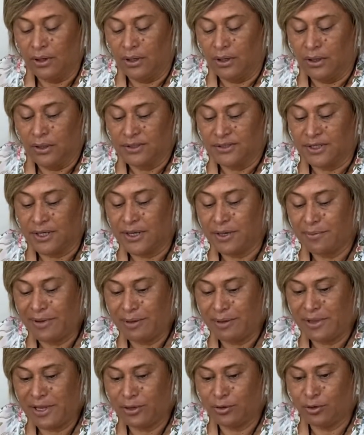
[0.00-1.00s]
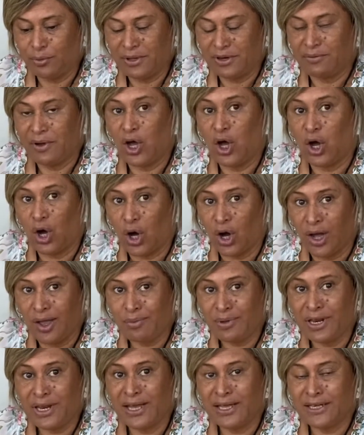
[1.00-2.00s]
So there may be a little bit of a
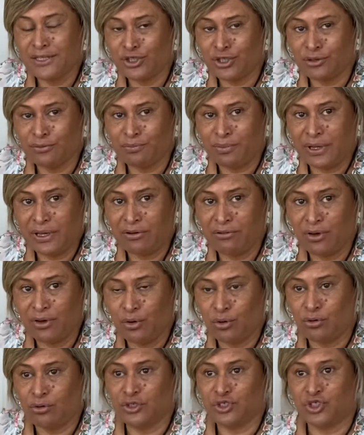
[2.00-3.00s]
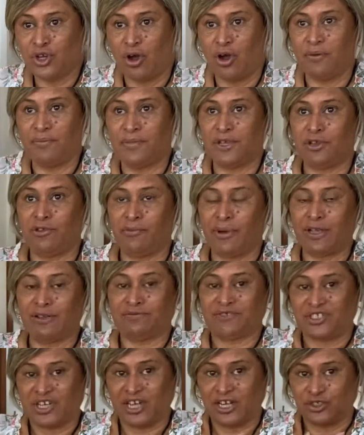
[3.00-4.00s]
hibernation period, or a time that you may
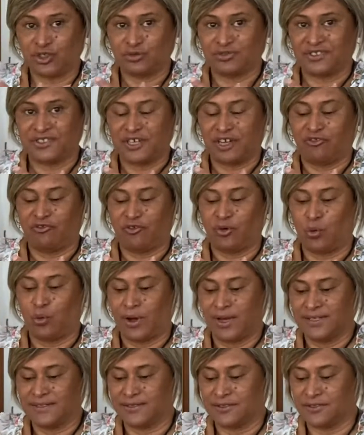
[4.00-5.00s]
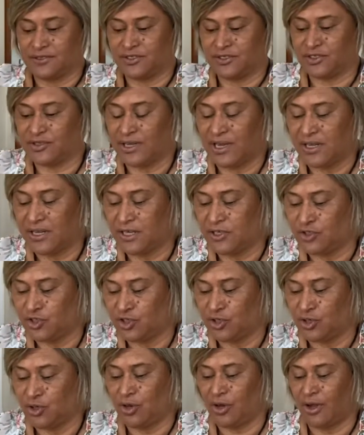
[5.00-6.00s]
have tucked yourself away. So it's starting
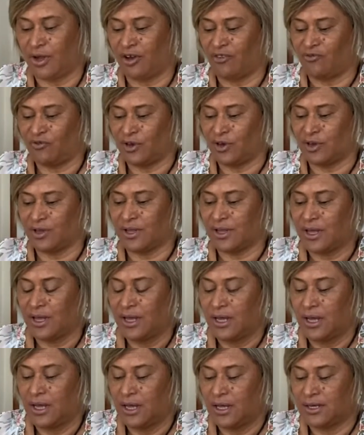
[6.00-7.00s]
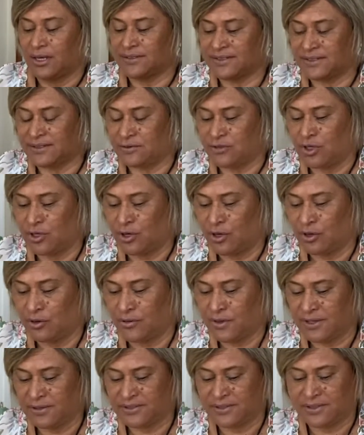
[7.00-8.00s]
to, like, I feel like it's,
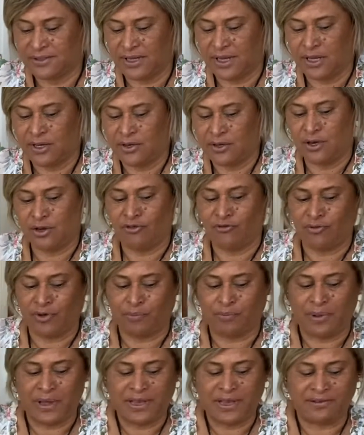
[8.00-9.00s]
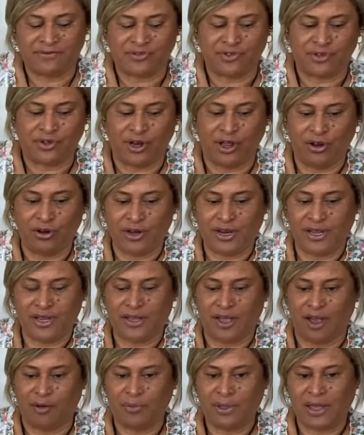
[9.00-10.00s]
and you've been slowly
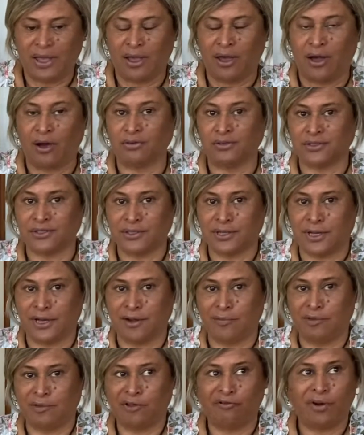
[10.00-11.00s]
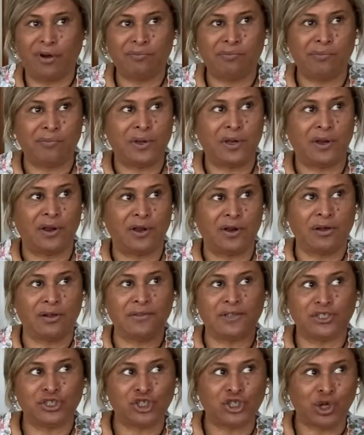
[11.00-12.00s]
coming out, if I'm,
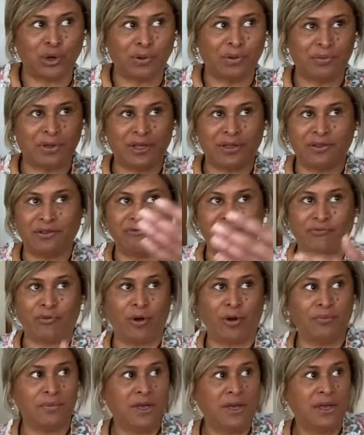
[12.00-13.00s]
like they're showing me from,